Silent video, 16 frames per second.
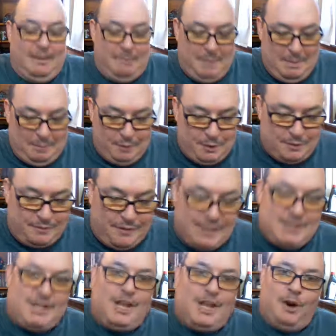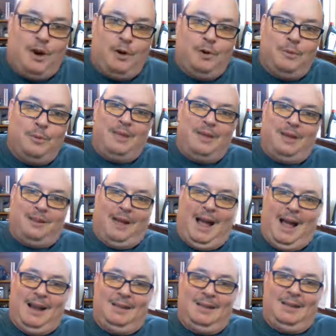People use Visio a
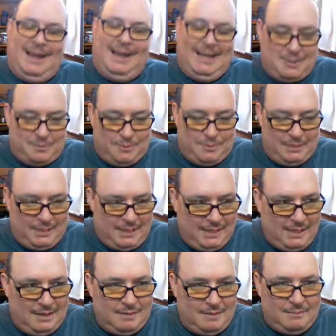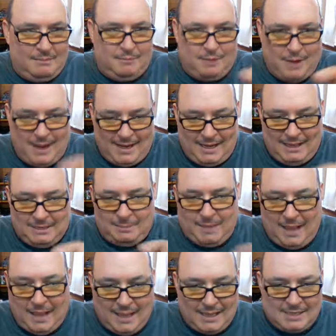lot, and it's really dragging the
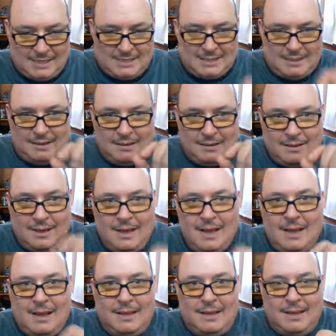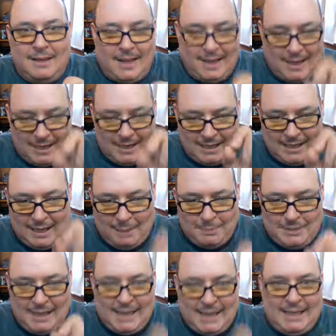box and clicking on it,
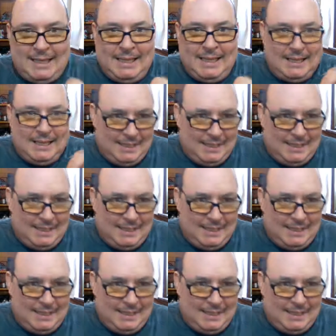updating it,